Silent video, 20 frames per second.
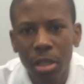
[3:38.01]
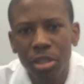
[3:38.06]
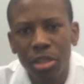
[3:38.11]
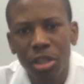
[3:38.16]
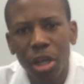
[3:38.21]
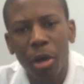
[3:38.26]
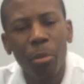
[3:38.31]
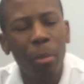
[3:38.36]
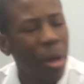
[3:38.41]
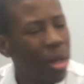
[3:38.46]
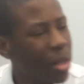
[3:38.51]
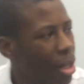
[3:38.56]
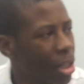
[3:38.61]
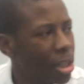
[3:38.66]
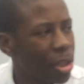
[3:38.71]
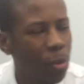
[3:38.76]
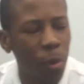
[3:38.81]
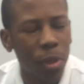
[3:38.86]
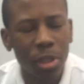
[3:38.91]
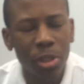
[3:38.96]
So, my
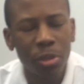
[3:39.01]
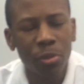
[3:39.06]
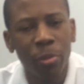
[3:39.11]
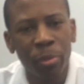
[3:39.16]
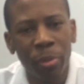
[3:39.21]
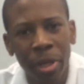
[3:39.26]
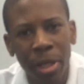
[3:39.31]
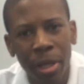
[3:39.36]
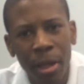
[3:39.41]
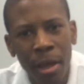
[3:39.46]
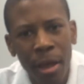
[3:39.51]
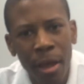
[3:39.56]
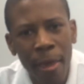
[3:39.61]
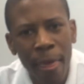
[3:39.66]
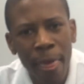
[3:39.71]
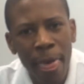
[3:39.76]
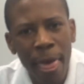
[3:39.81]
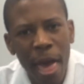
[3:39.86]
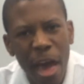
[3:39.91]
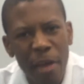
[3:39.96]
next question will be,
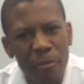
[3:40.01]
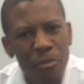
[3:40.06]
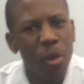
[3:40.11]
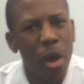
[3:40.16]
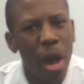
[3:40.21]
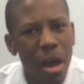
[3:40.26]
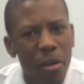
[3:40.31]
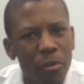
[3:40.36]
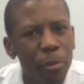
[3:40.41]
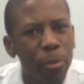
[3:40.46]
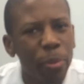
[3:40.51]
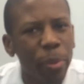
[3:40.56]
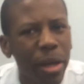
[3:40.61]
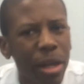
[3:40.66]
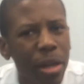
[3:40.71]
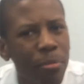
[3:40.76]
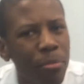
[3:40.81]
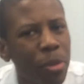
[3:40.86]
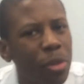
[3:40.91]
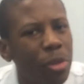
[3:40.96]
have you ever
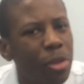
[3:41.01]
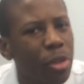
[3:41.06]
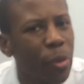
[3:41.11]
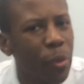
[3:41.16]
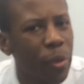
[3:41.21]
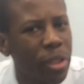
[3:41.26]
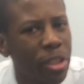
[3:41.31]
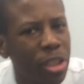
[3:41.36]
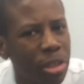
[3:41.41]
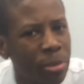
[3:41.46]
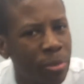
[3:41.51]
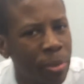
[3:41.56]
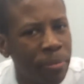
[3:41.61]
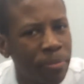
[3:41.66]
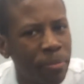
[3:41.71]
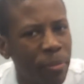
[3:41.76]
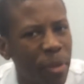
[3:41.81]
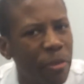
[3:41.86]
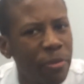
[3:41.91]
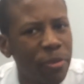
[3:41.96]
played a musical instrument?
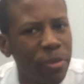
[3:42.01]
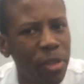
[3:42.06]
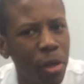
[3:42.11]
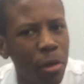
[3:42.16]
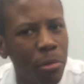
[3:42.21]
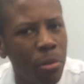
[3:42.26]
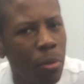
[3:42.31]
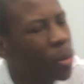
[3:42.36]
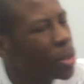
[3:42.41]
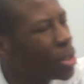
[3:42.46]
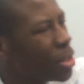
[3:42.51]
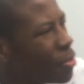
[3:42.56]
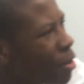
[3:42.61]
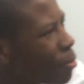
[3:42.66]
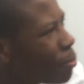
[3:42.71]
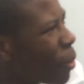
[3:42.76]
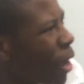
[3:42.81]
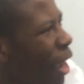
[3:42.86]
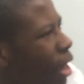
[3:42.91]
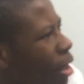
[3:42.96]
If so, was it
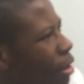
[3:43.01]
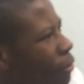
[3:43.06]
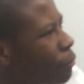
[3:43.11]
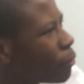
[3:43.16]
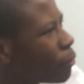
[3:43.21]
the pan